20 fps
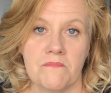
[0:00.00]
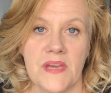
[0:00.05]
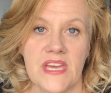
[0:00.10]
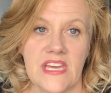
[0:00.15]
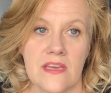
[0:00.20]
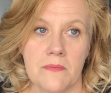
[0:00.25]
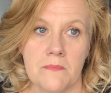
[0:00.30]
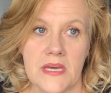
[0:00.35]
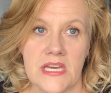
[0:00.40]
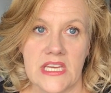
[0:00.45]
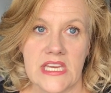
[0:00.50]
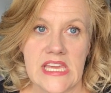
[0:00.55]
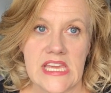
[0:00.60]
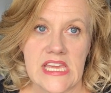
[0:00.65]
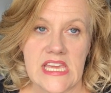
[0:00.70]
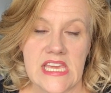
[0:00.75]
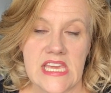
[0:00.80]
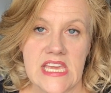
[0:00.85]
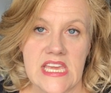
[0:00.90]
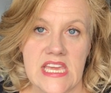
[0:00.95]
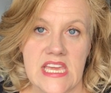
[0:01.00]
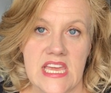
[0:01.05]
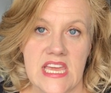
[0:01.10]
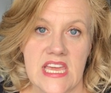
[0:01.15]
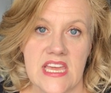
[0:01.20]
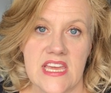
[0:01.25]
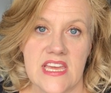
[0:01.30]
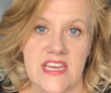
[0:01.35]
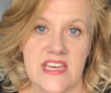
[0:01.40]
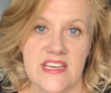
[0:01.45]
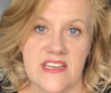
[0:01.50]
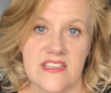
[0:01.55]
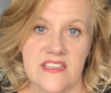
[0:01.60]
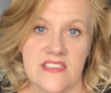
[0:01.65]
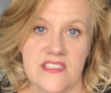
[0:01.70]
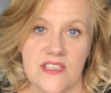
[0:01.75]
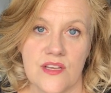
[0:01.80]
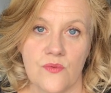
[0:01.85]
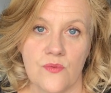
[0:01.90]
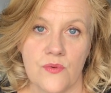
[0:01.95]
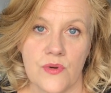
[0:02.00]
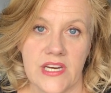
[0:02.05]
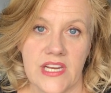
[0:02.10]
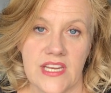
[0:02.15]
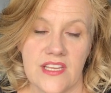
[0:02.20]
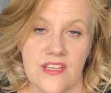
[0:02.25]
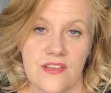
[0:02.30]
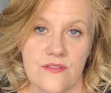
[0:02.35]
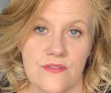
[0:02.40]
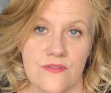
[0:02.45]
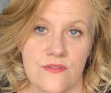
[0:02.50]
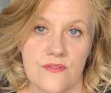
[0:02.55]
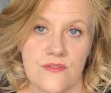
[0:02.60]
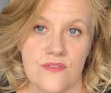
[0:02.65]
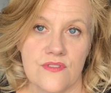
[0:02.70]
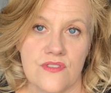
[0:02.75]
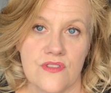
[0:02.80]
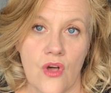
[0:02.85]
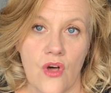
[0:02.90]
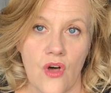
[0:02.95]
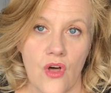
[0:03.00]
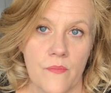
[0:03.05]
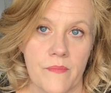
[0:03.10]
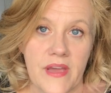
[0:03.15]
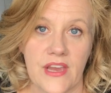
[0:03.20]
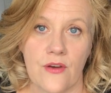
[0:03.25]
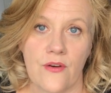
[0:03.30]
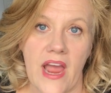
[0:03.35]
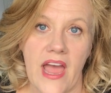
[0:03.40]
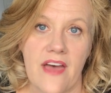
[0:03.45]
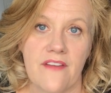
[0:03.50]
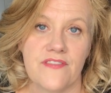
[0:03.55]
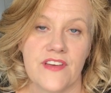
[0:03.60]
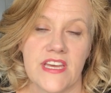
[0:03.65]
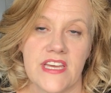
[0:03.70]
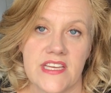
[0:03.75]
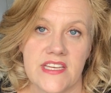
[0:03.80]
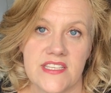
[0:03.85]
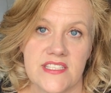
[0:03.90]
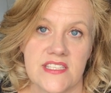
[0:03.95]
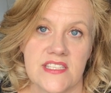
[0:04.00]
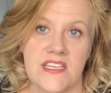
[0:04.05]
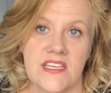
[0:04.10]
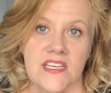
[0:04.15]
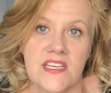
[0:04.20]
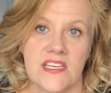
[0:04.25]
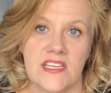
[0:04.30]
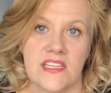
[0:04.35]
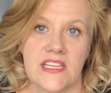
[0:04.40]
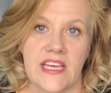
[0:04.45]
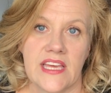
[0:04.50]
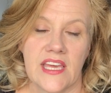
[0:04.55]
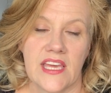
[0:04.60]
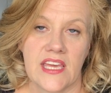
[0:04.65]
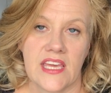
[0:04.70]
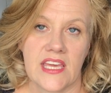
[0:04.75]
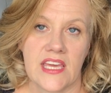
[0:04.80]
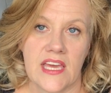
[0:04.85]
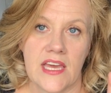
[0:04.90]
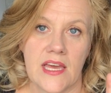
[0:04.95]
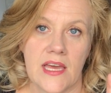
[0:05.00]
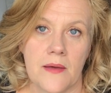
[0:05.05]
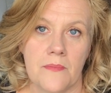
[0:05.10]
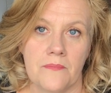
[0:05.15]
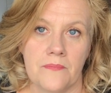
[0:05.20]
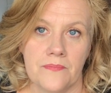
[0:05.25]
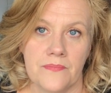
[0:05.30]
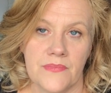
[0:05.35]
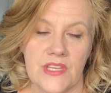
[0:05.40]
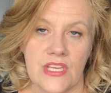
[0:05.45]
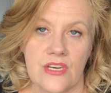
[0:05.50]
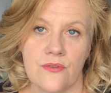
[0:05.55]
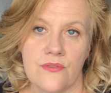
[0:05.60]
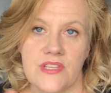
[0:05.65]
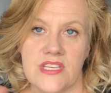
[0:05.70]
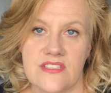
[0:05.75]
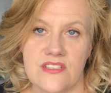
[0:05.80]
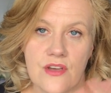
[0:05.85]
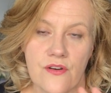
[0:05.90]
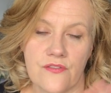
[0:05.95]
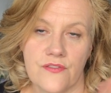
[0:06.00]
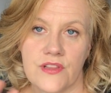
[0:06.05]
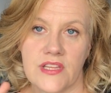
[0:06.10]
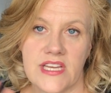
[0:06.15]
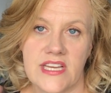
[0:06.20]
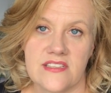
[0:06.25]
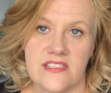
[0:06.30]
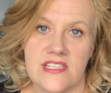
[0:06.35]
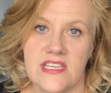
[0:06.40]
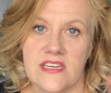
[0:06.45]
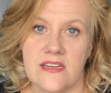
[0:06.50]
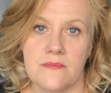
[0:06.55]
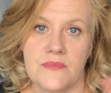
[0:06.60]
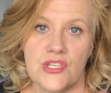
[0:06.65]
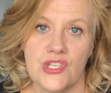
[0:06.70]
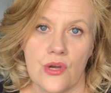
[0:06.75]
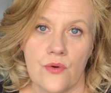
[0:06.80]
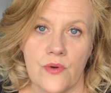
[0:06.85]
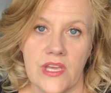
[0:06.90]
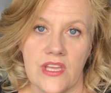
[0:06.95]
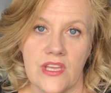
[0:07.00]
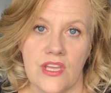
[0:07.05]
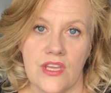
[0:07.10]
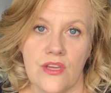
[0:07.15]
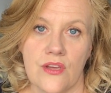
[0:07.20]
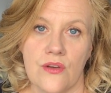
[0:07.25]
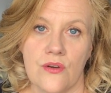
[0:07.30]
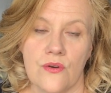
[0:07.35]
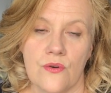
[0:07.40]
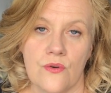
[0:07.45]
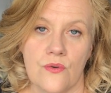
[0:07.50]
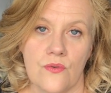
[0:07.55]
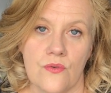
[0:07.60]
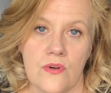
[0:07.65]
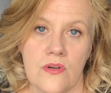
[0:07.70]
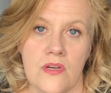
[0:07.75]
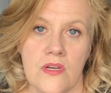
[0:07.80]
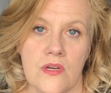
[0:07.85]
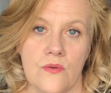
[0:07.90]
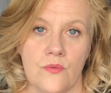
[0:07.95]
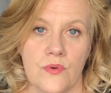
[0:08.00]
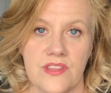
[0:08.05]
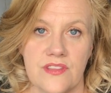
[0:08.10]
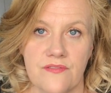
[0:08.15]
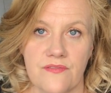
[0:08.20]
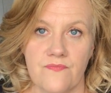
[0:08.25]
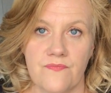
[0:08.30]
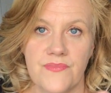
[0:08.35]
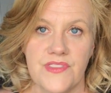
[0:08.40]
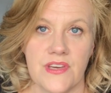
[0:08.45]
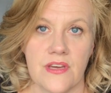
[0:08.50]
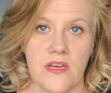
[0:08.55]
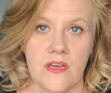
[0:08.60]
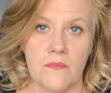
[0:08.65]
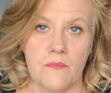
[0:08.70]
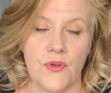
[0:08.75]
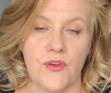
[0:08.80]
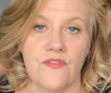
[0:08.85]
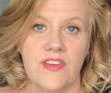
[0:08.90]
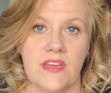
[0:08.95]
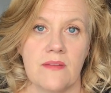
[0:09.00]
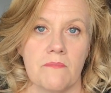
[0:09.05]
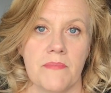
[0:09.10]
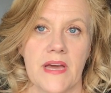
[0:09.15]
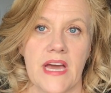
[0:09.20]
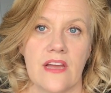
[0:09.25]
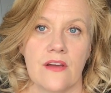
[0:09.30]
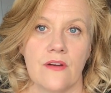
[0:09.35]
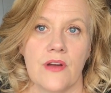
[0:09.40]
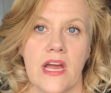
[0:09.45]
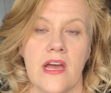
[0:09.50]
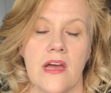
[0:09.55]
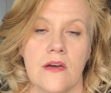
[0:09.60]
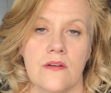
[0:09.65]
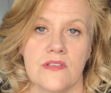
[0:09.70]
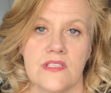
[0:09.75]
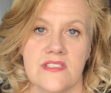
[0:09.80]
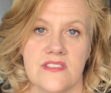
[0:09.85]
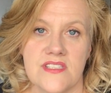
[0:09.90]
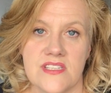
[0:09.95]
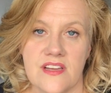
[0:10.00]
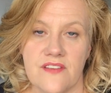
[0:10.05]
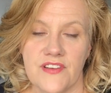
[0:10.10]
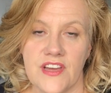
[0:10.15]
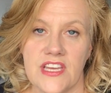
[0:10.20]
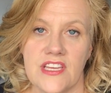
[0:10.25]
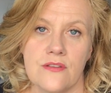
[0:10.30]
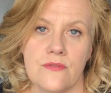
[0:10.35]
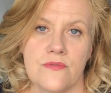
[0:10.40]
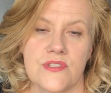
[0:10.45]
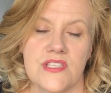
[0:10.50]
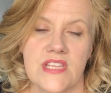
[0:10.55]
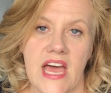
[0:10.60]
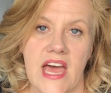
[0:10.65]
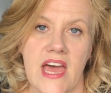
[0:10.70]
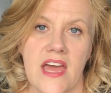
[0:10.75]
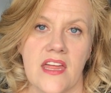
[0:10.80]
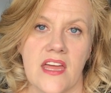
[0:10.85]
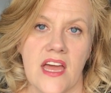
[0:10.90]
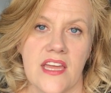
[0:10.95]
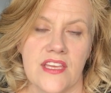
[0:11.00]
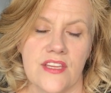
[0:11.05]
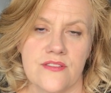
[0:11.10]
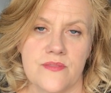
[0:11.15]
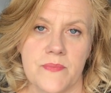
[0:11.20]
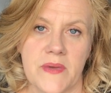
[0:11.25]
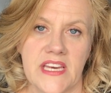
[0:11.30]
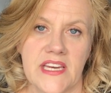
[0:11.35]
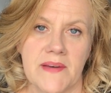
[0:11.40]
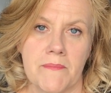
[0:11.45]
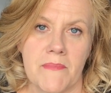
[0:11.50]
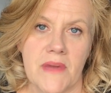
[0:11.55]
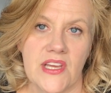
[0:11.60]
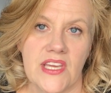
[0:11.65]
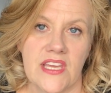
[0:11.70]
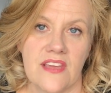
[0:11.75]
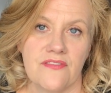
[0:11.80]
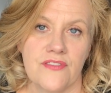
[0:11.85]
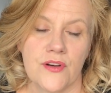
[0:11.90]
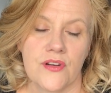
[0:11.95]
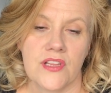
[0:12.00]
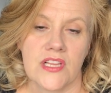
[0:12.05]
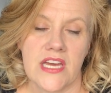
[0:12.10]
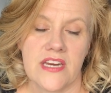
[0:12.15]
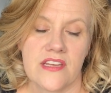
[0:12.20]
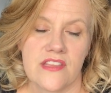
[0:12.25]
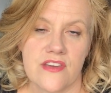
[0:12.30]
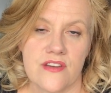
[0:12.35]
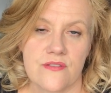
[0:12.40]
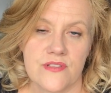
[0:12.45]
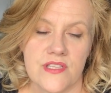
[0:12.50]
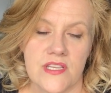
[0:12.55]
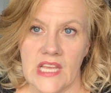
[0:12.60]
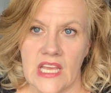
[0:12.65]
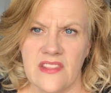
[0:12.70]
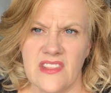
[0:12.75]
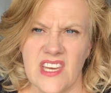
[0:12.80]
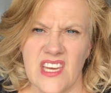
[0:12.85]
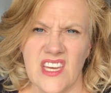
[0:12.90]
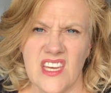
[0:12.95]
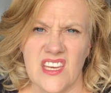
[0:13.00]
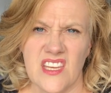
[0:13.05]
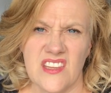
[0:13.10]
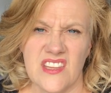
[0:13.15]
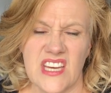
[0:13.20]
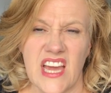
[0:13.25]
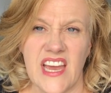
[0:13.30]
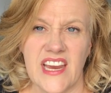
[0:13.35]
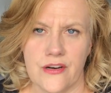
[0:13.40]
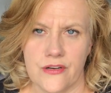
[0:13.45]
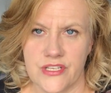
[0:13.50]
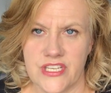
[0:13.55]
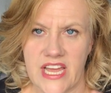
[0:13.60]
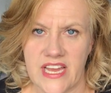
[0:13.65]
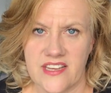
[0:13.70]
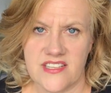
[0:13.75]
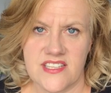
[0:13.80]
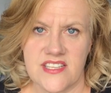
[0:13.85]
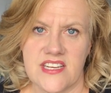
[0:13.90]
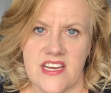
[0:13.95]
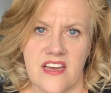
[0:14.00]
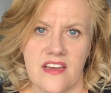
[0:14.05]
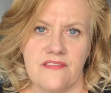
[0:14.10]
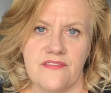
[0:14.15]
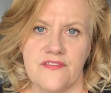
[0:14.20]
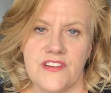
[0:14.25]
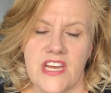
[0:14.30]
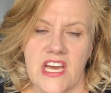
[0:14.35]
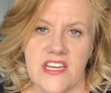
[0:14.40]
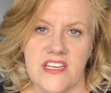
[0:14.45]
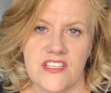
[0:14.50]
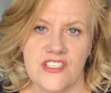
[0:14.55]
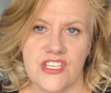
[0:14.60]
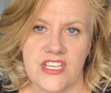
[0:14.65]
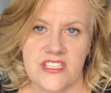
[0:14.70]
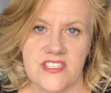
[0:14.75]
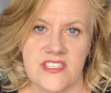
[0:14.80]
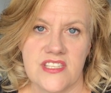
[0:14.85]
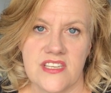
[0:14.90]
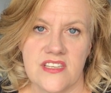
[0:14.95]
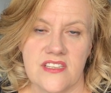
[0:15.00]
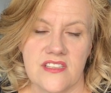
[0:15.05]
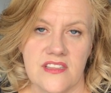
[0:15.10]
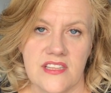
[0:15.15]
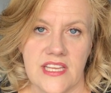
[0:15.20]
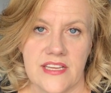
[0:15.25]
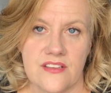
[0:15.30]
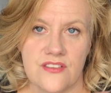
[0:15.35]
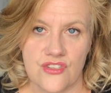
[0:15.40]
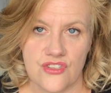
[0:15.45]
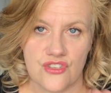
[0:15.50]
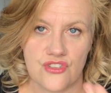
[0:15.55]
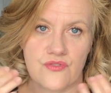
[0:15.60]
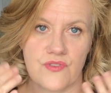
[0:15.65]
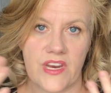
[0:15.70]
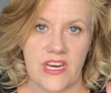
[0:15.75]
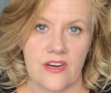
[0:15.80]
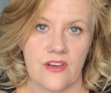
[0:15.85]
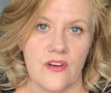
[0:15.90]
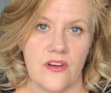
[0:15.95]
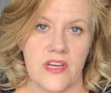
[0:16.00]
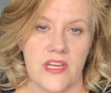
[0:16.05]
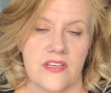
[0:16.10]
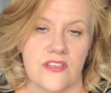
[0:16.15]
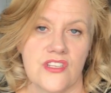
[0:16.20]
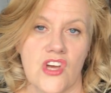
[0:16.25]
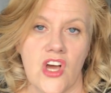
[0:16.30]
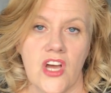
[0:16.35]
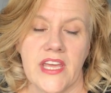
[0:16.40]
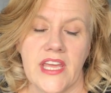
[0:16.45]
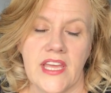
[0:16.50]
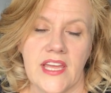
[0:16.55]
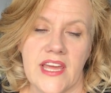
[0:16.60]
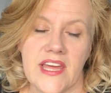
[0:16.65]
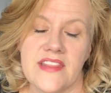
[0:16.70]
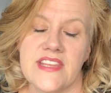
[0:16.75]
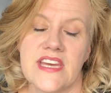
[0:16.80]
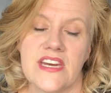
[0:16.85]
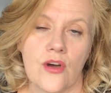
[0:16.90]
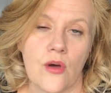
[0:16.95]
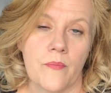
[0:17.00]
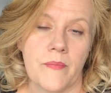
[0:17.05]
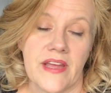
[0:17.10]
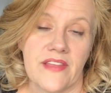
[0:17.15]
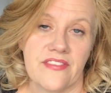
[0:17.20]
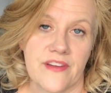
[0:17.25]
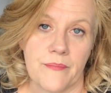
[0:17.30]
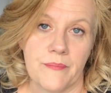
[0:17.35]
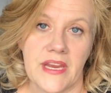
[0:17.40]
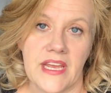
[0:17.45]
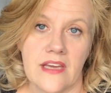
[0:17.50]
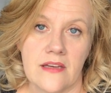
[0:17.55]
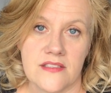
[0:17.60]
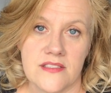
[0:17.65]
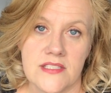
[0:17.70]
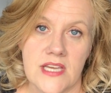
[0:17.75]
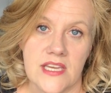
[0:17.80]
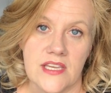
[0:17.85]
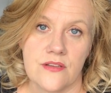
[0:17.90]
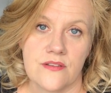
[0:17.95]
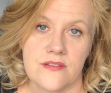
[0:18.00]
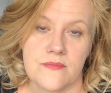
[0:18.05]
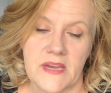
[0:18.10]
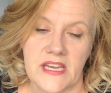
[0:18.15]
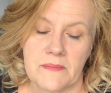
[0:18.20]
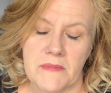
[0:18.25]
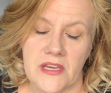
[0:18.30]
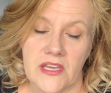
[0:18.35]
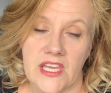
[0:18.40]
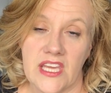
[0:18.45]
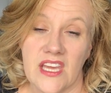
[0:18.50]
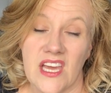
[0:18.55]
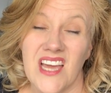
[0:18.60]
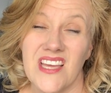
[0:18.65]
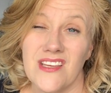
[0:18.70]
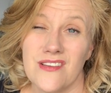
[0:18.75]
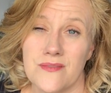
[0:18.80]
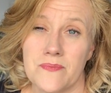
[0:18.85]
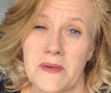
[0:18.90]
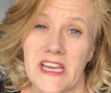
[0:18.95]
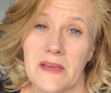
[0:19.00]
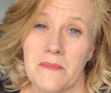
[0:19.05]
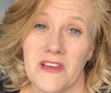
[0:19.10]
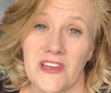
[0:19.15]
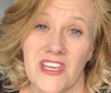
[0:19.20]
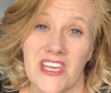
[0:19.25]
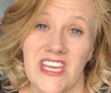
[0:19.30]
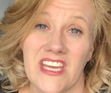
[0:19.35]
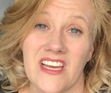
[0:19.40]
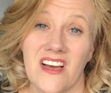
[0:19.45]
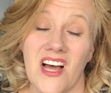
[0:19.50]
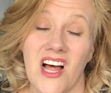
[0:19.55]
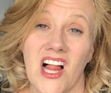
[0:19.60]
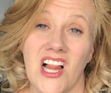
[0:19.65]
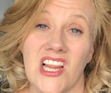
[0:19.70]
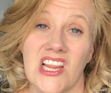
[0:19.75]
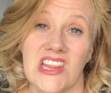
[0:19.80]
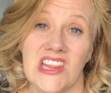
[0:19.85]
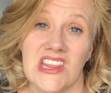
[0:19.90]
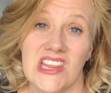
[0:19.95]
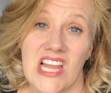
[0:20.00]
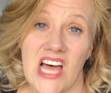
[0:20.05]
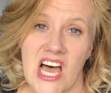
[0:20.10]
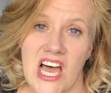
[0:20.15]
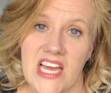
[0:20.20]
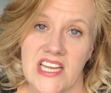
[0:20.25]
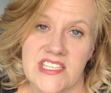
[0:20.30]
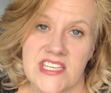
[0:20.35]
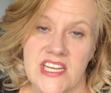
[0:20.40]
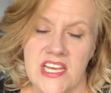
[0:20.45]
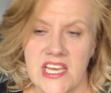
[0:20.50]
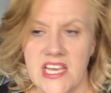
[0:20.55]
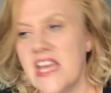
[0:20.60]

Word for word: PicMonkey is what I use all my graphics, like um, you know these overlays that I'm showing you with the, the moving background and stuff. I use that. I use PicMonkey for a lot of those. The the higher tech stuff, not just the like straight on talking. And then all my thumbnails, I use PicMonkey. I use PicMonkey a lot.